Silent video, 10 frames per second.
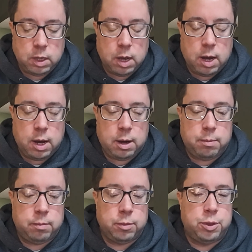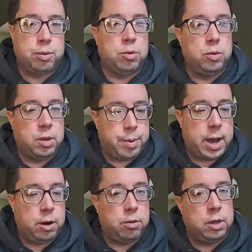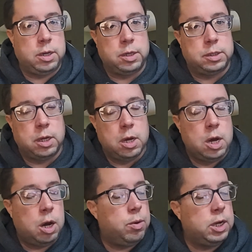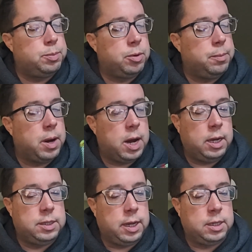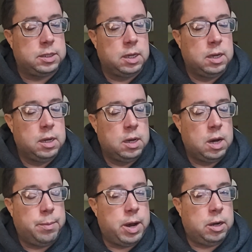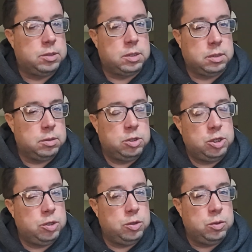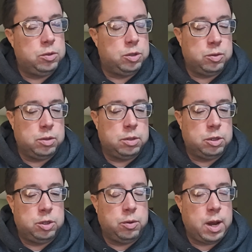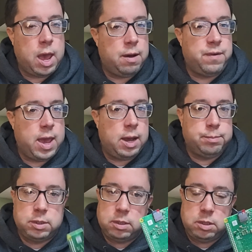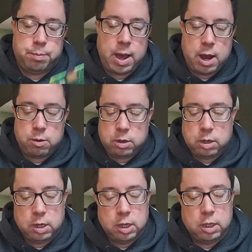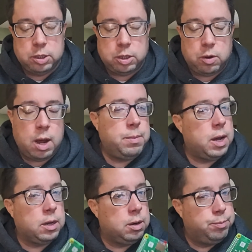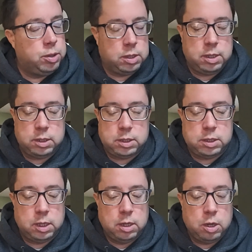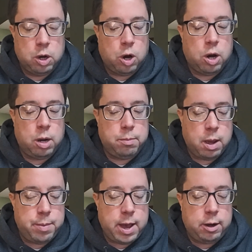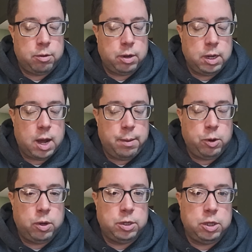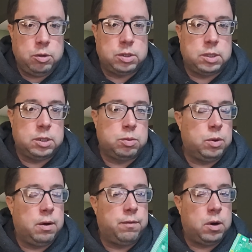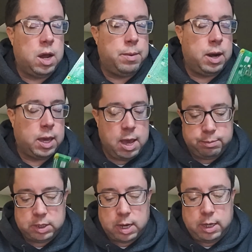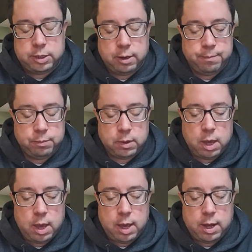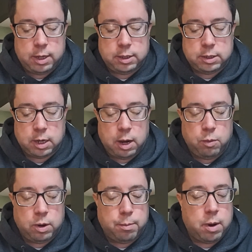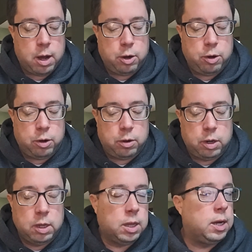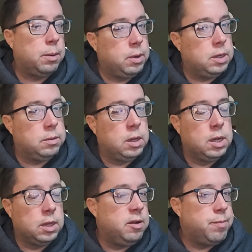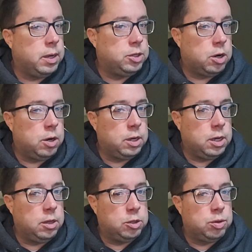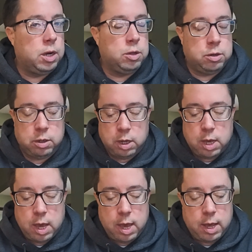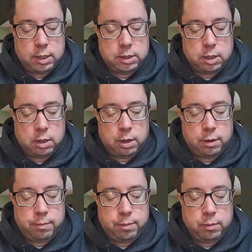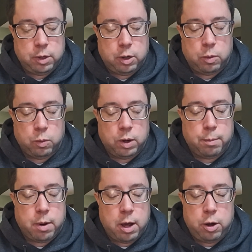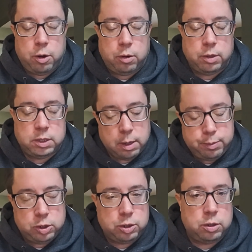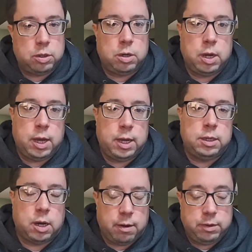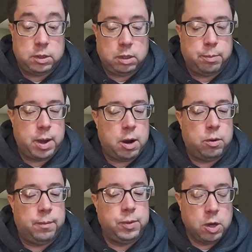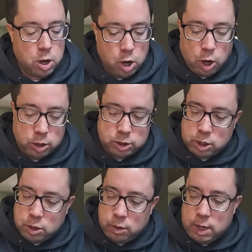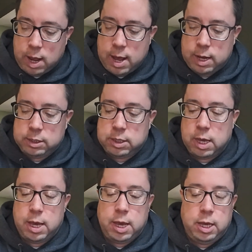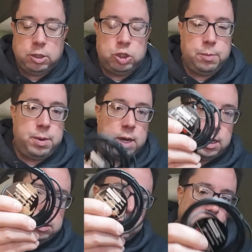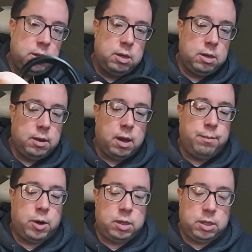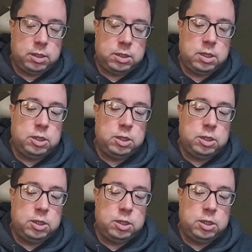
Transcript: through the battery, because a Raspberry Pi takes about 2 to 2.5 amps to power. So I'm not going to put this on my battery. I'm going to use this whenever I'm at a campsite and I want to monitor, like I'm going to leave my dog in the trailer and want to monitor the temperature and obviously the power. Also, it has a GPS I bought this